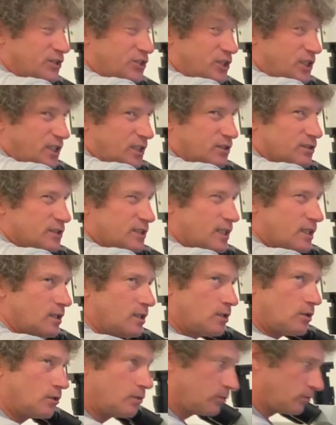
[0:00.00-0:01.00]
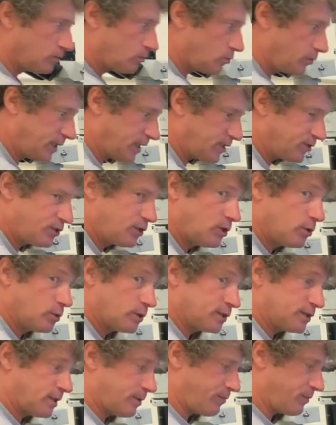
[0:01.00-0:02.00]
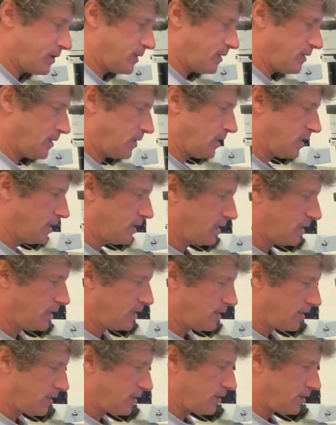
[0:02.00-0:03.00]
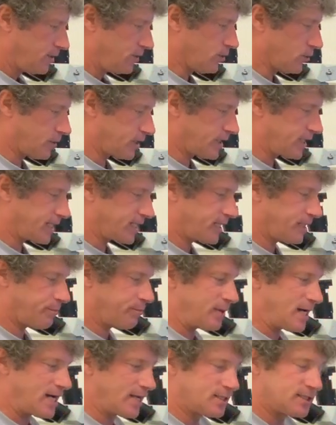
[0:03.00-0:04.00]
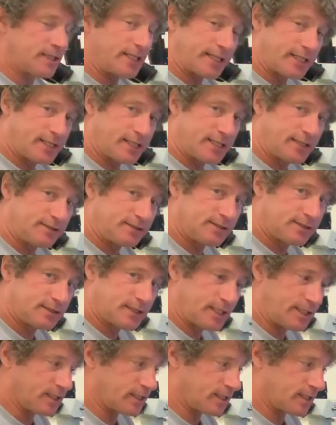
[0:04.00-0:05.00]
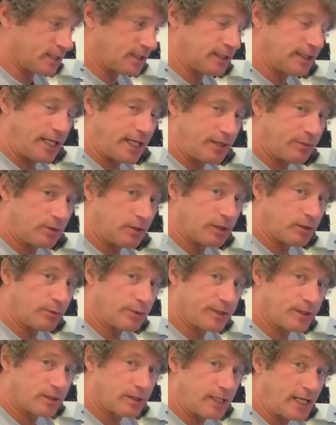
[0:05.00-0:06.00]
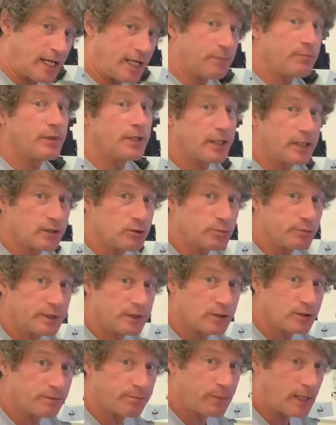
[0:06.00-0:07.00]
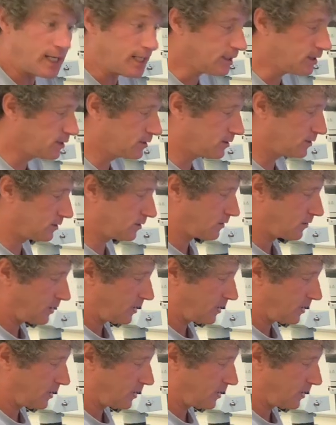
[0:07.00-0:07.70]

cheek cell week two or something. You're gonna get a box like this and you're gonna label it with your name. It'll be your box